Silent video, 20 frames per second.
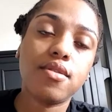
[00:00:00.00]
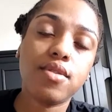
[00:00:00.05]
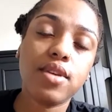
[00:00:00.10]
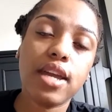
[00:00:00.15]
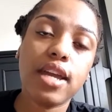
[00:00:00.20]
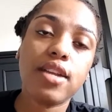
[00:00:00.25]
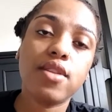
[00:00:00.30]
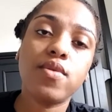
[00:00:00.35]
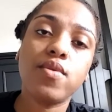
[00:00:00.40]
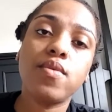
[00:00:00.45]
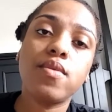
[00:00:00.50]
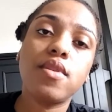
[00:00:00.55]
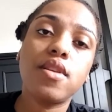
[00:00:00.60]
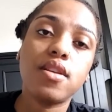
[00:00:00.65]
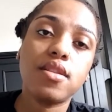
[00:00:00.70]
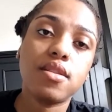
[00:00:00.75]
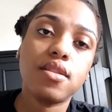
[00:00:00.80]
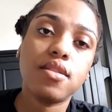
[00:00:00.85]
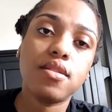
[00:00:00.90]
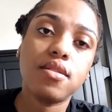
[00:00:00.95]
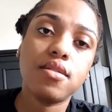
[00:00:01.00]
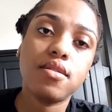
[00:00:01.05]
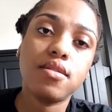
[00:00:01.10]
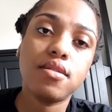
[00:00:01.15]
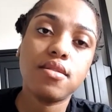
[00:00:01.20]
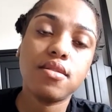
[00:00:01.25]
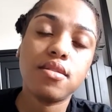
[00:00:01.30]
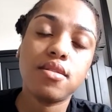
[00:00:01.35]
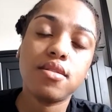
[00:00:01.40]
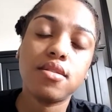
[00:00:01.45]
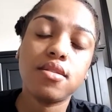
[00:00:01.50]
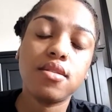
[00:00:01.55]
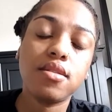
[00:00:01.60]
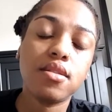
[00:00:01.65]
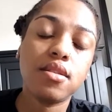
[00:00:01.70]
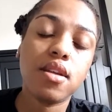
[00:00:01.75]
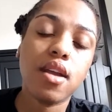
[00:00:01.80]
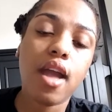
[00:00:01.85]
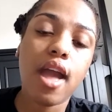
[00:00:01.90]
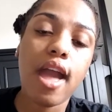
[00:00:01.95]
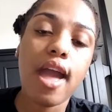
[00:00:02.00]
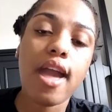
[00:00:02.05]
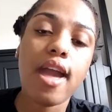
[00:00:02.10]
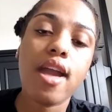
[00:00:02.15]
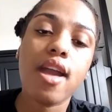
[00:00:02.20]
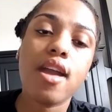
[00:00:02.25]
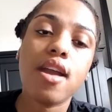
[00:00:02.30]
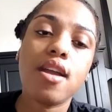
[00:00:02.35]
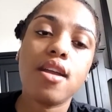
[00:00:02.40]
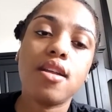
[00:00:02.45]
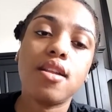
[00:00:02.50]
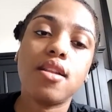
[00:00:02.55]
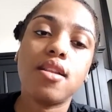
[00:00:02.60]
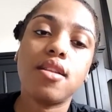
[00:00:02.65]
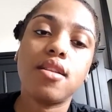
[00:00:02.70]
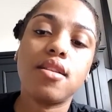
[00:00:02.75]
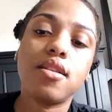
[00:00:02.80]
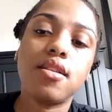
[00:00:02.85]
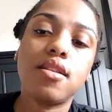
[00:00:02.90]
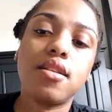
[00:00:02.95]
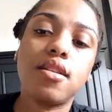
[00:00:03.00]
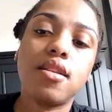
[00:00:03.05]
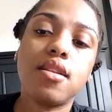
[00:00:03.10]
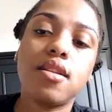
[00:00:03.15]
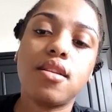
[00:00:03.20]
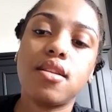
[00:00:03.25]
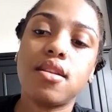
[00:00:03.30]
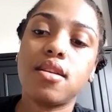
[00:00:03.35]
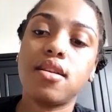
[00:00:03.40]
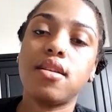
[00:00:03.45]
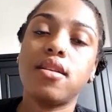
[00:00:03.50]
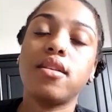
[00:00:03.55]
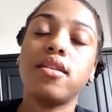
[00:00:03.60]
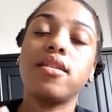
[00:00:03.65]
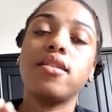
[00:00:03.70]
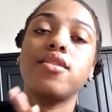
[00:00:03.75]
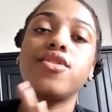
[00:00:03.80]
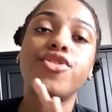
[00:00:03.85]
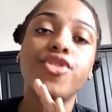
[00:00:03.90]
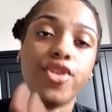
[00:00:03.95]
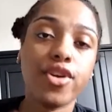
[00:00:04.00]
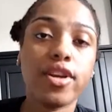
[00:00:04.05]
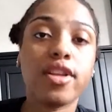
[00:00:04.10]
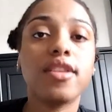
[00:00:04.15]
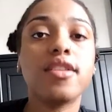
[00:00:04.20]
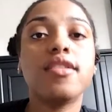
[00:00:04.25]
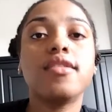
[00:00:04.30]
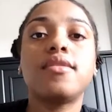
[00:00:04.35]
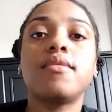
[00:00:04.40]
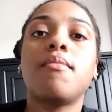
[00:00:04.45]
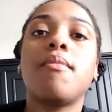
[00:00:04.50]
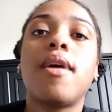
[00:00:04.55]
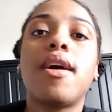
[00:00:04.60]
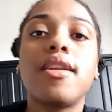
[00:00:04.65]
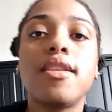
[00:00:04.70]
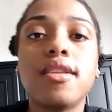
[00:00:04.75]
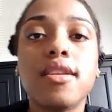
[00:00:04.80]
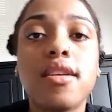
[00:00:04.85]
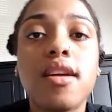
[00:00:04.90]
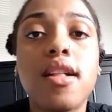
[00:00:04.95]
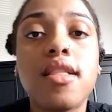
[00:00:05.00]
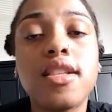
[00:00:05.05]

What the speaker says: You can't do nothing. And you're gonna need somebody,